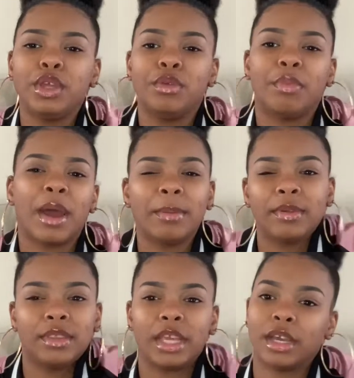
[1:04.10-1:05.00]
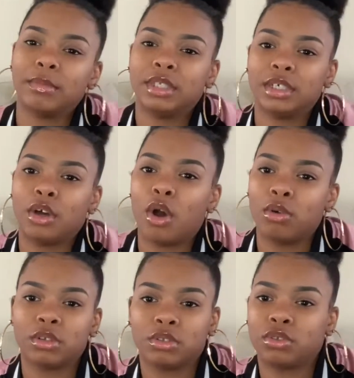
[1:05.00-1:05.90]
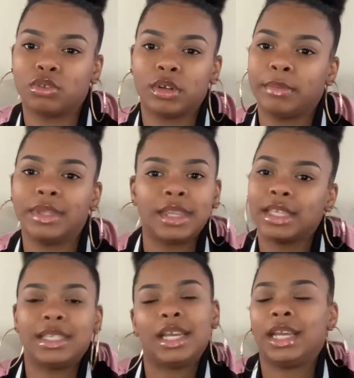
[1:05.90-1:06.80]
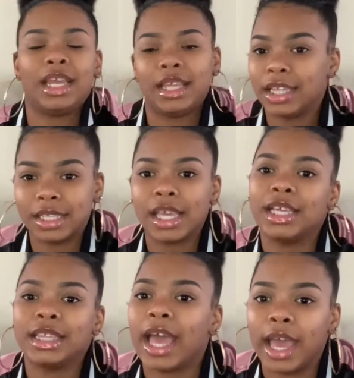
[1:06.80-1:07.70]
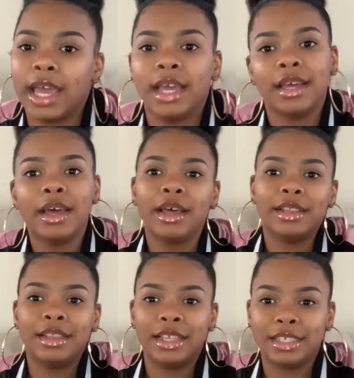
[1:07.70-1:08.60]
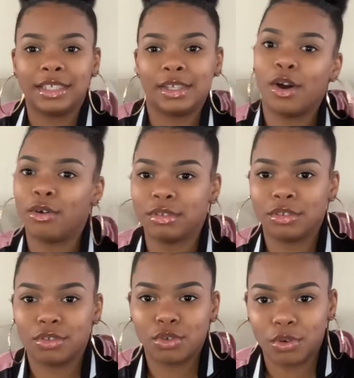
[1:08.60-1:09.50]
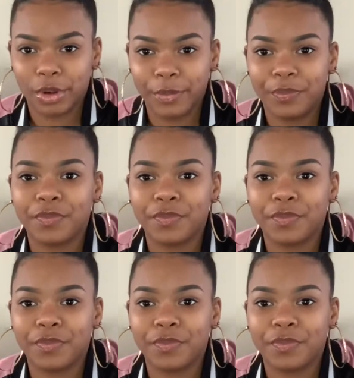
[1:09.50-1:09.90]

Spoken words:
you probably think I'm gonna tell a whole nother story, but this ain't it. This ain't that. This is a whole nother story.